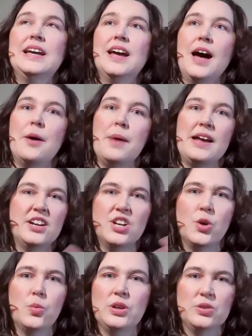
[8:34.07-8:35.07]
And I
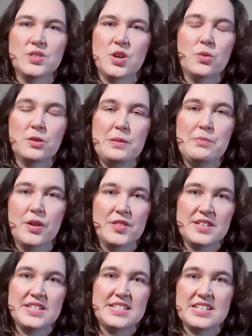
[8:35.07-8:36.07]
know we all don't want to be bothered
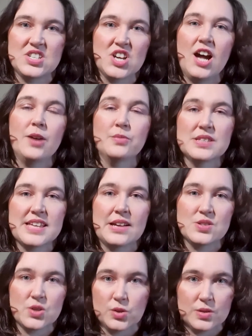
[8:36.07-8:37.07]
at dinner time with sales
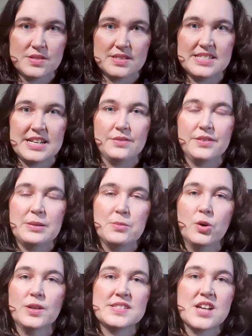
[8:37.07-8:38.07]
calls and stuff
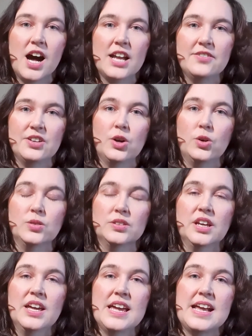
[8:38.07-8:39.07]
anymore. It's kind of an old
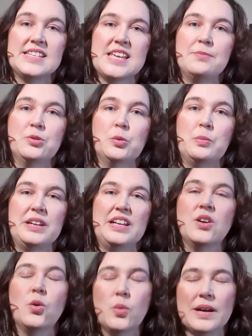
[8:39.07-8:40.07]
example, but it
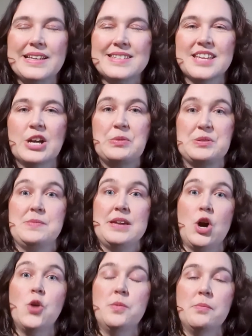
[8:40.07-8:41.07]
always helps me
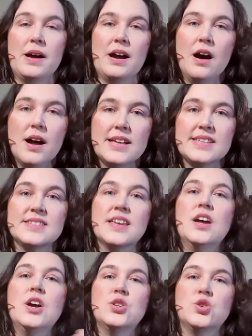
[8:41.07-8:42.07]
open my eyes
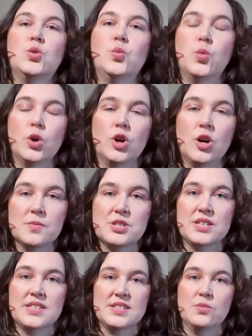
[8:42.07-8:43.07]
to what
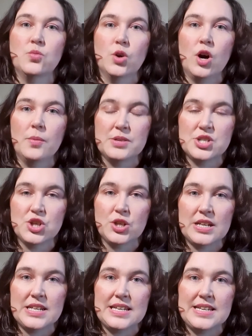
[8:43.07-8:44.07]
options and what
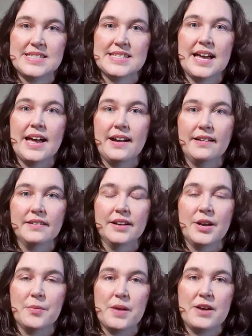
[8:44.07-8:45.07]
opportunities
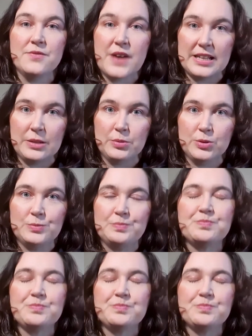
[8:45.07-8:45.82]
are available